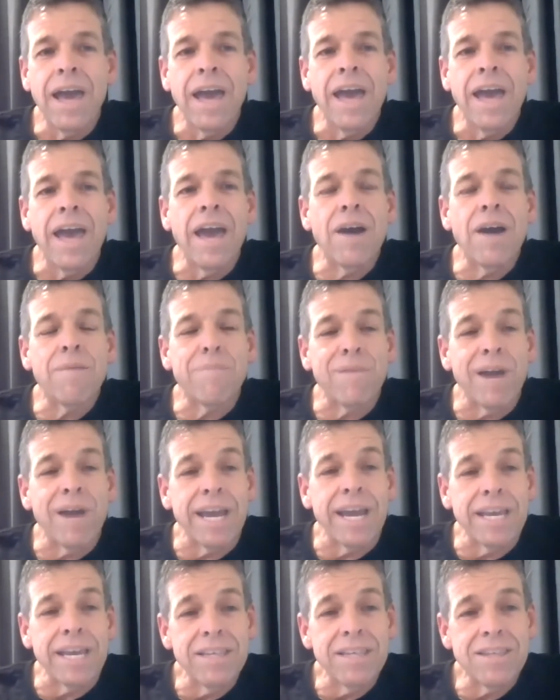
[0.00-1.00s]
Our
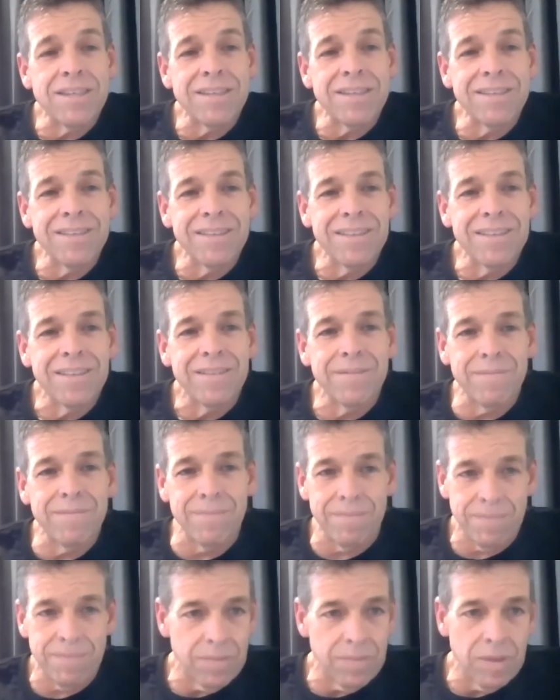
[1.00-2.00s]
brains,
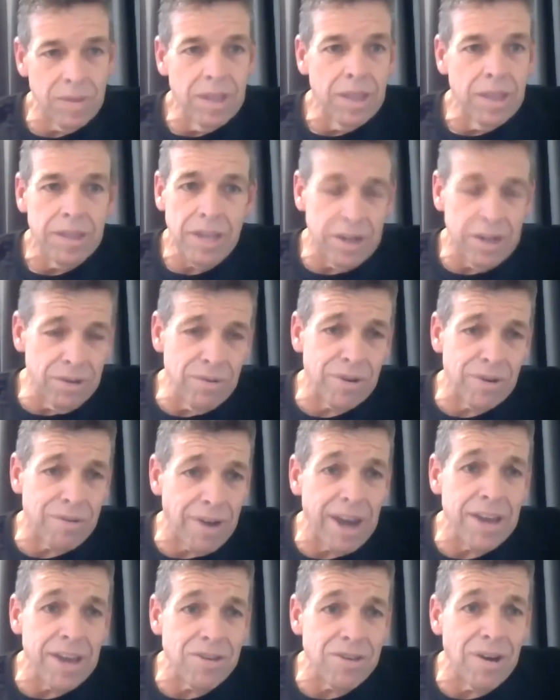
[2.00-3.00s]
they do a
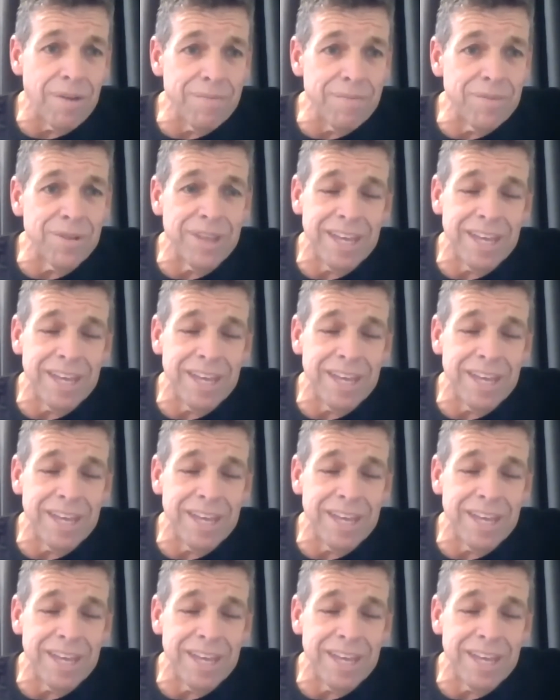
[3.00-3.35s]
great job.